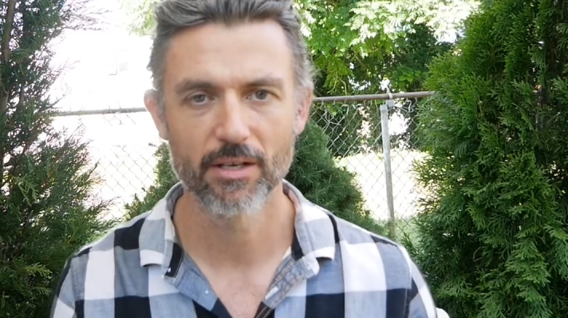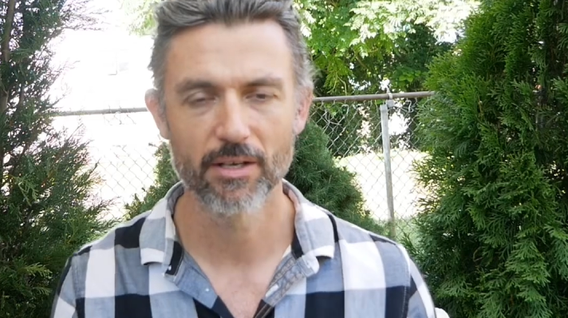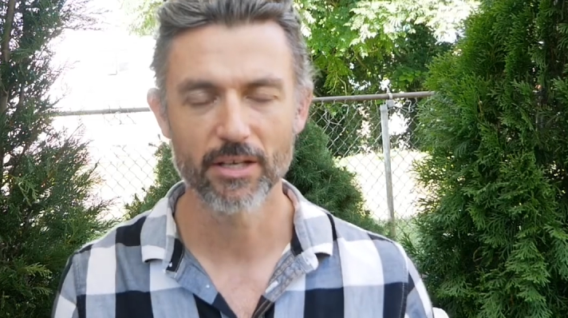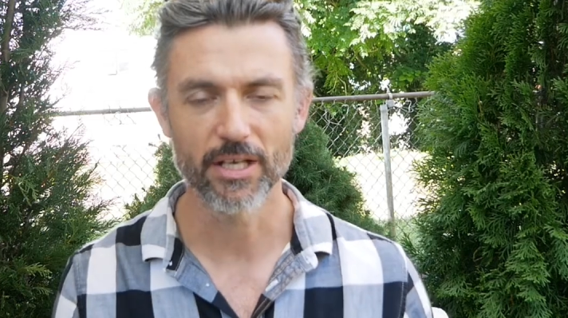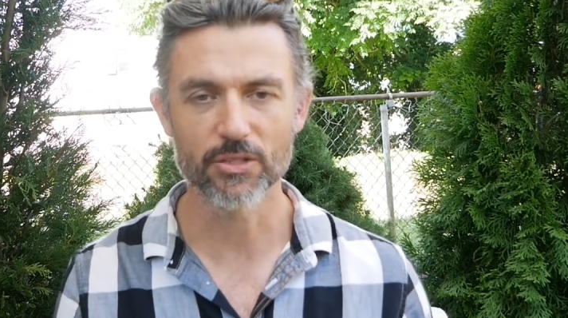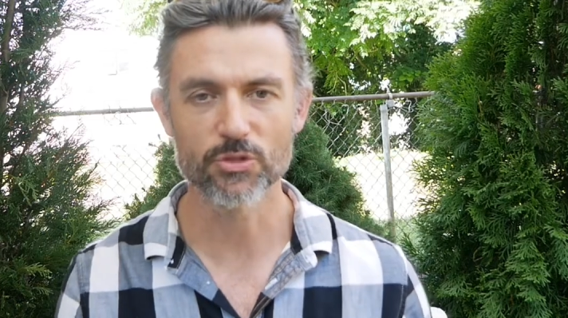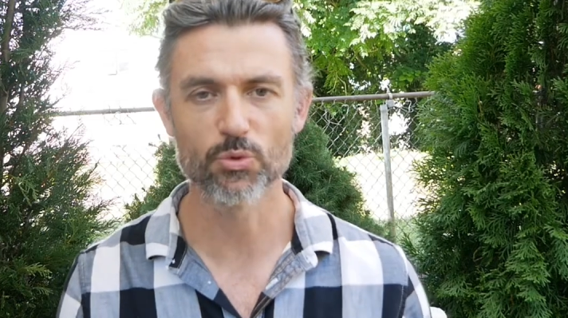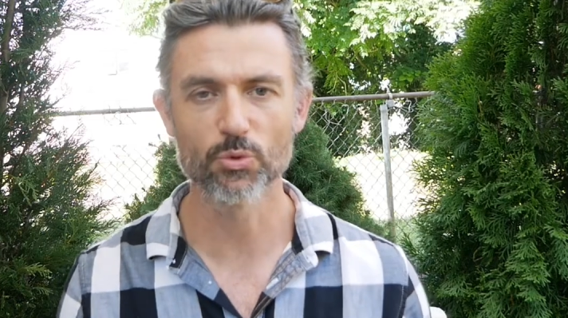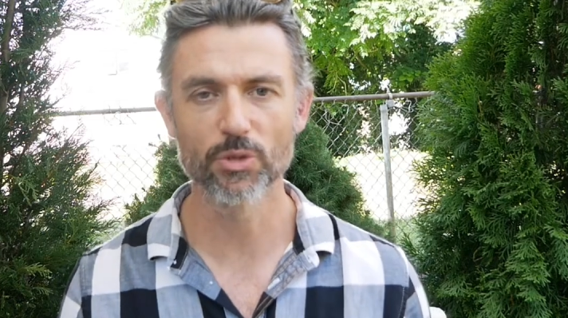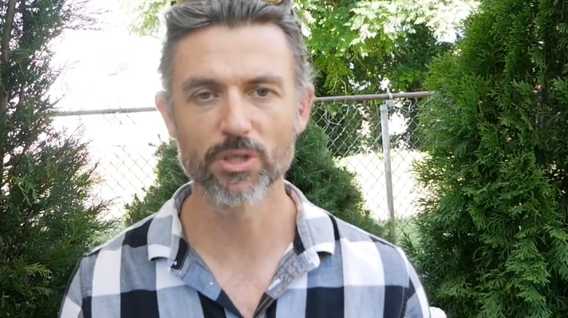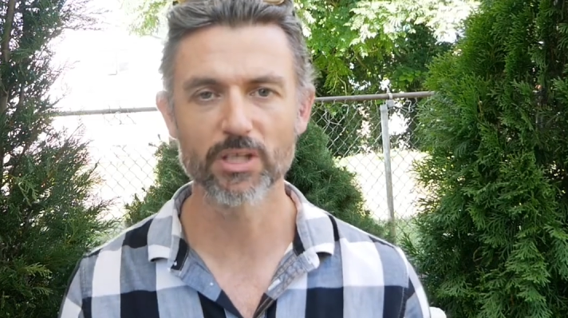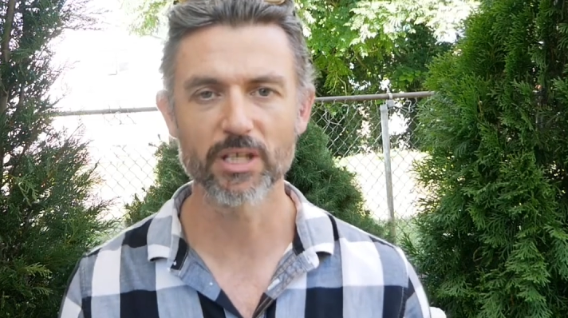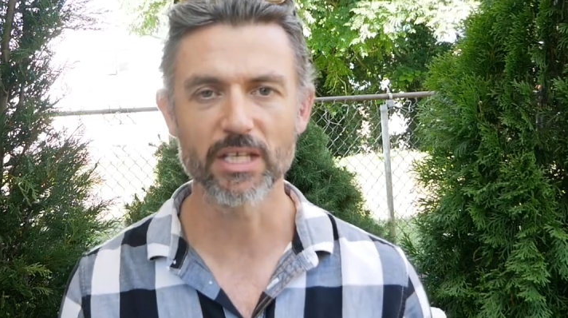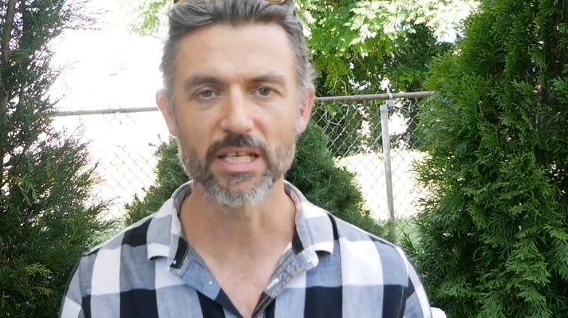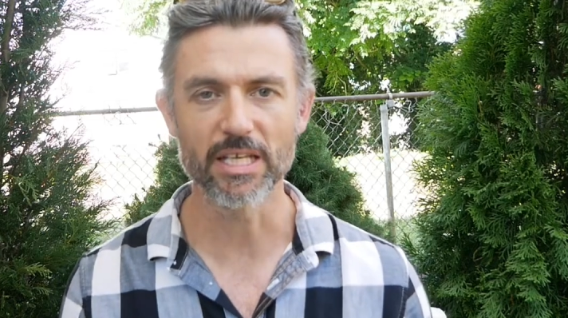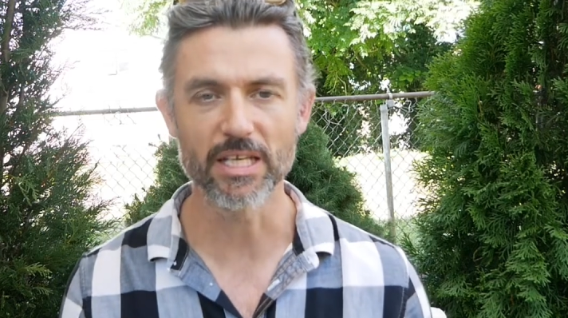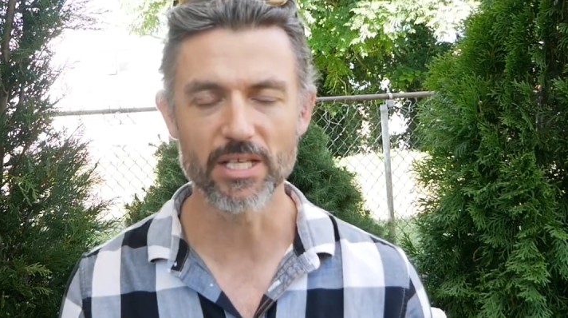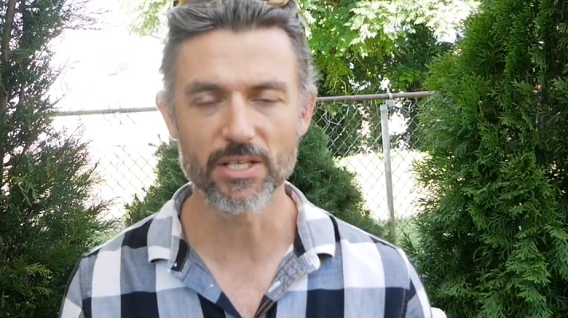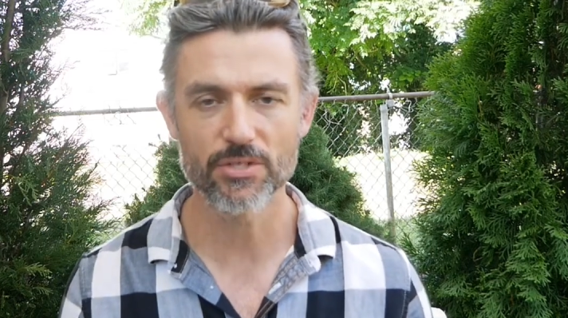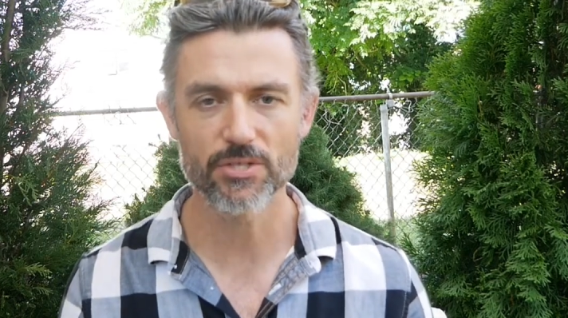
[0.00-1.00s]
it's really
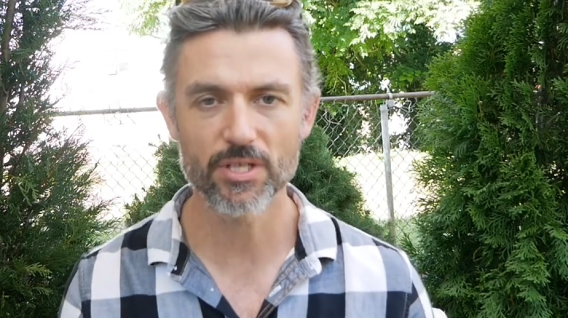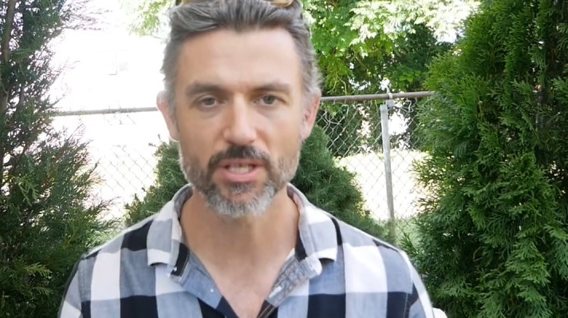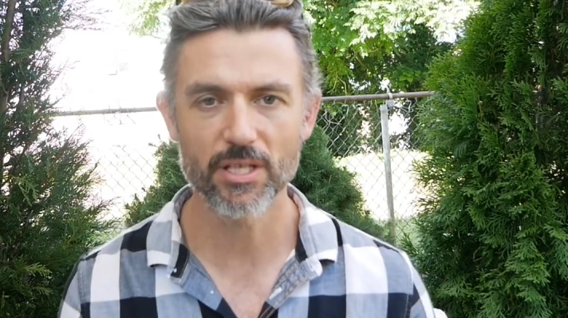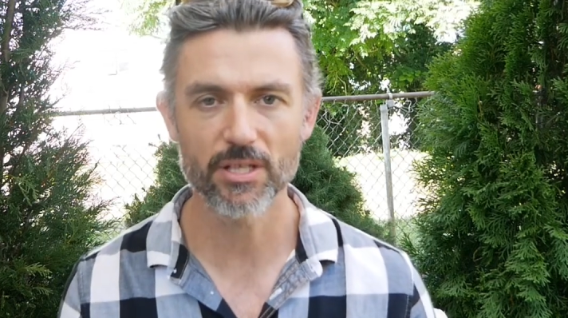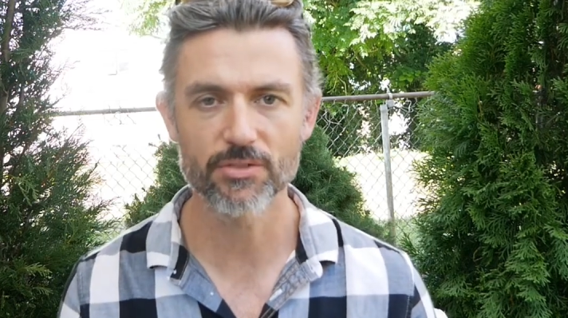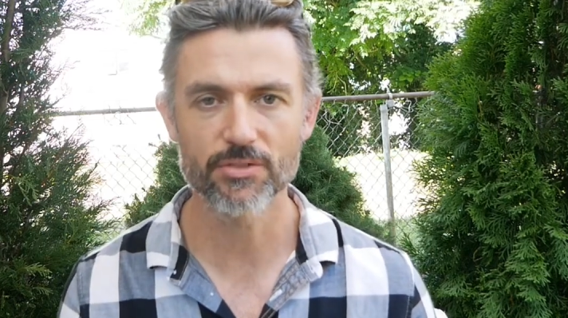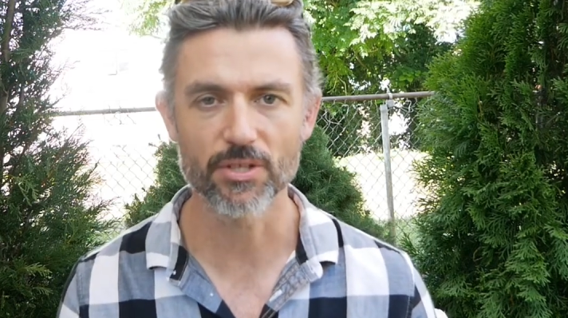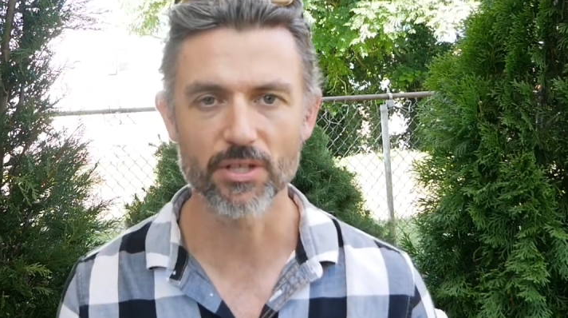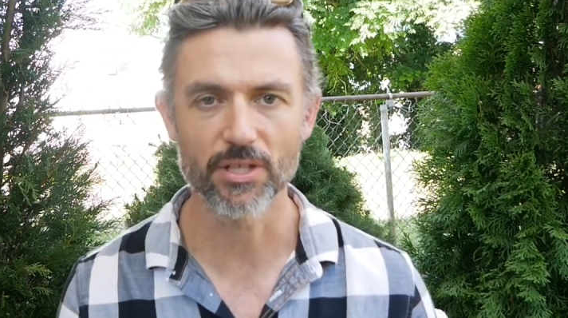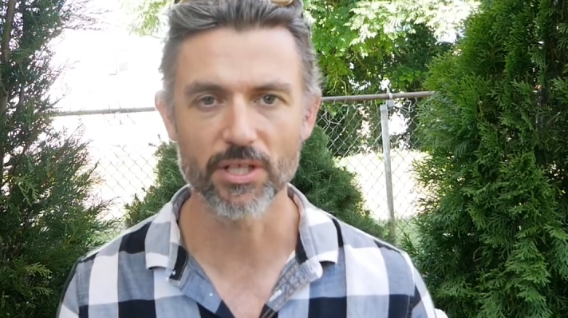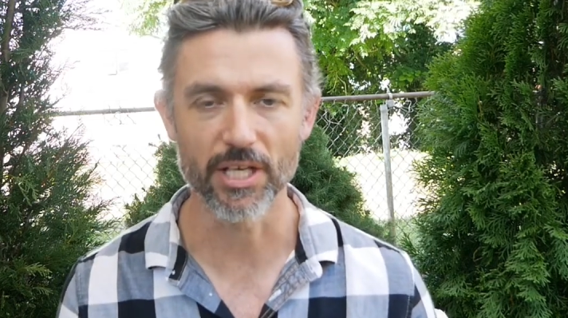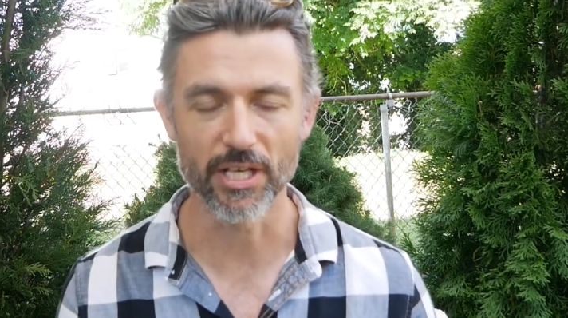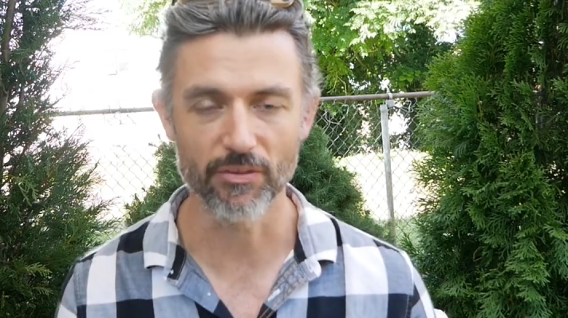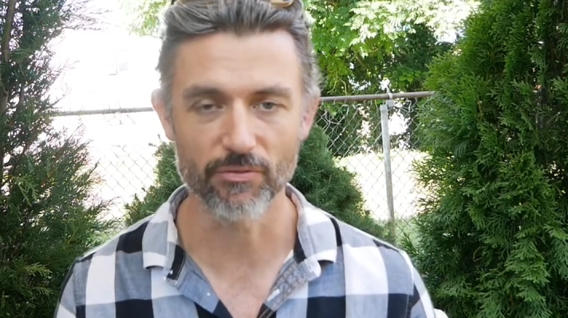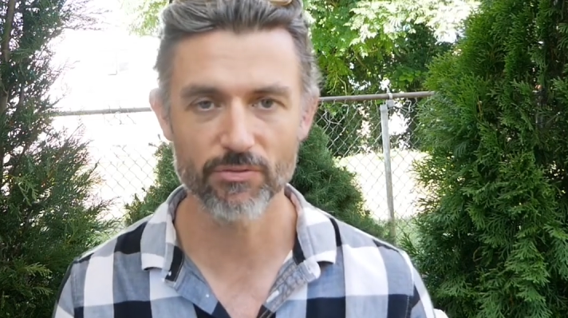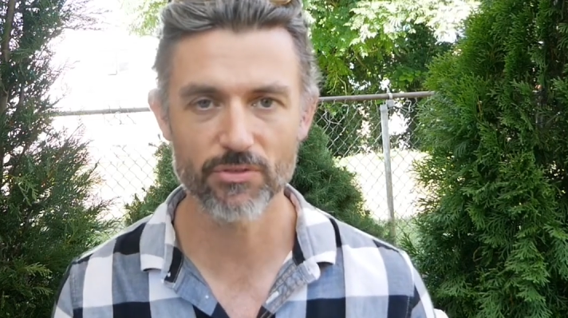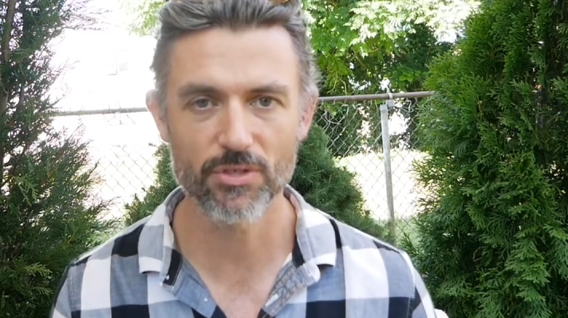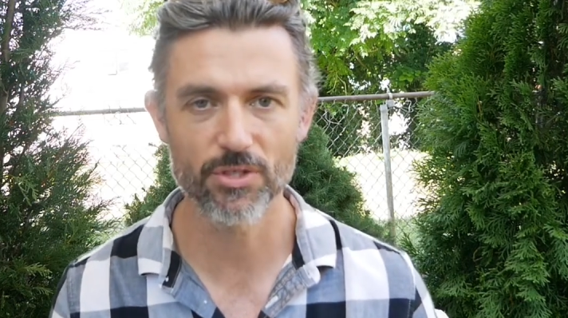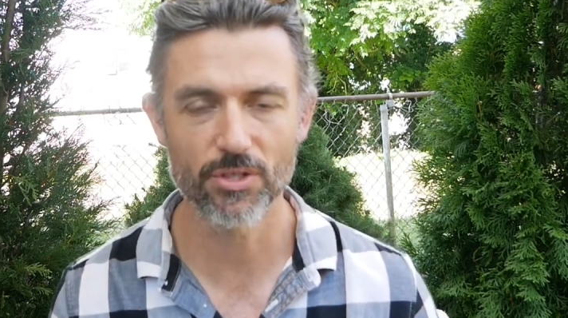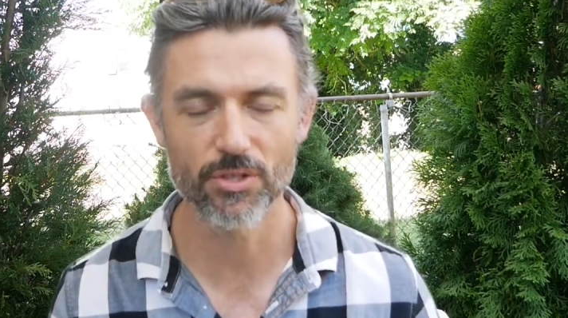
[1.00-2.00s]
easy to
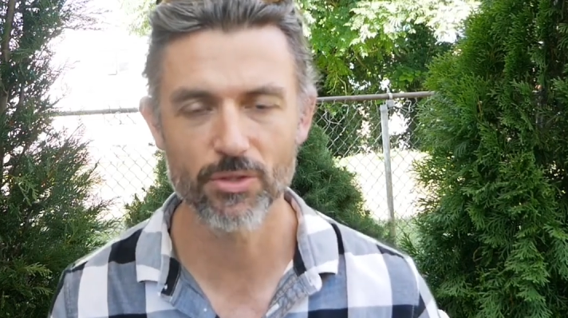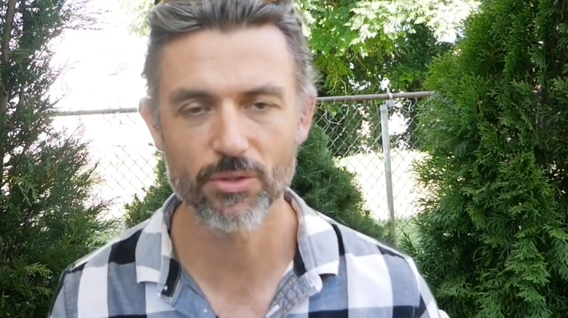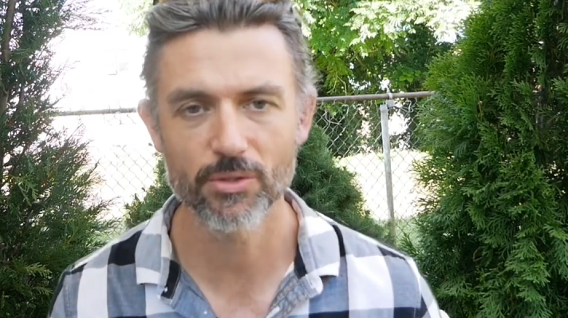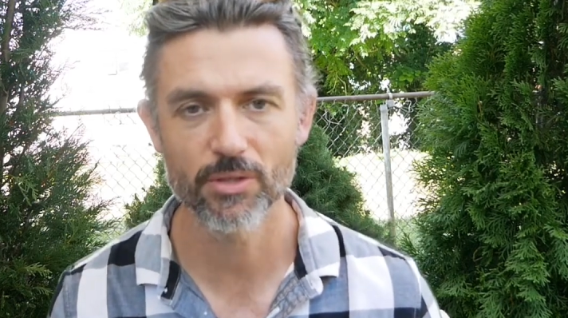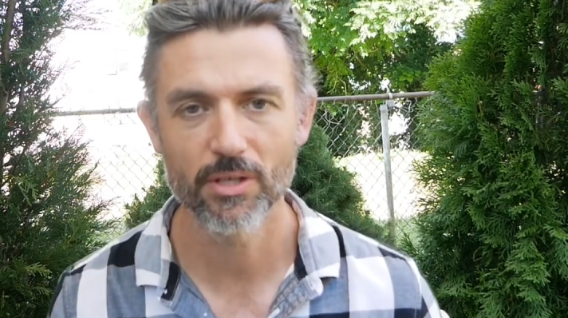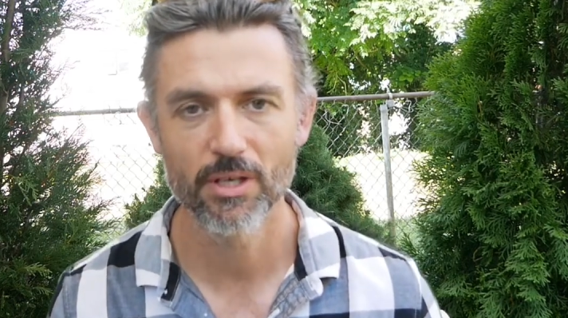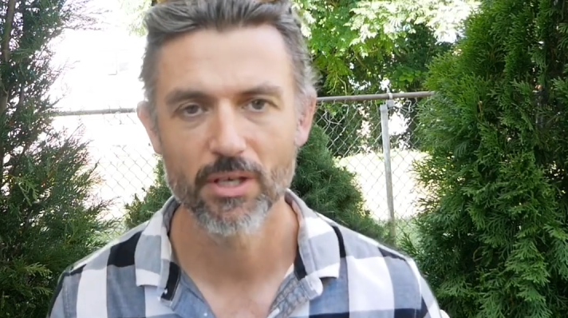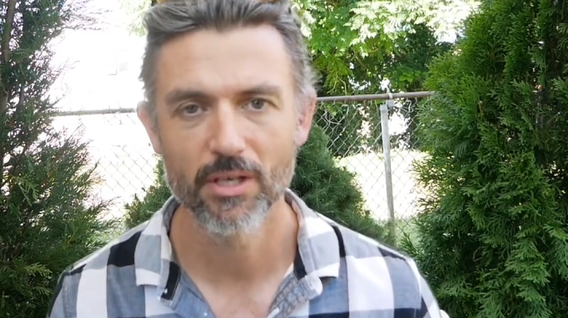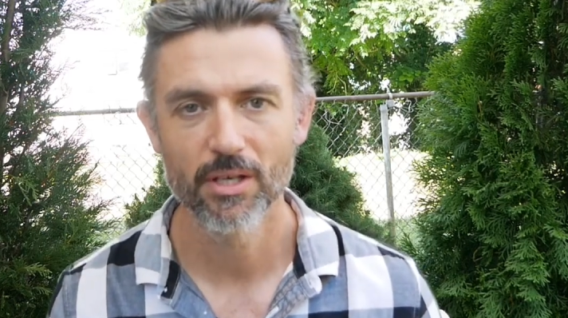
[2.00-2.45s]
give to?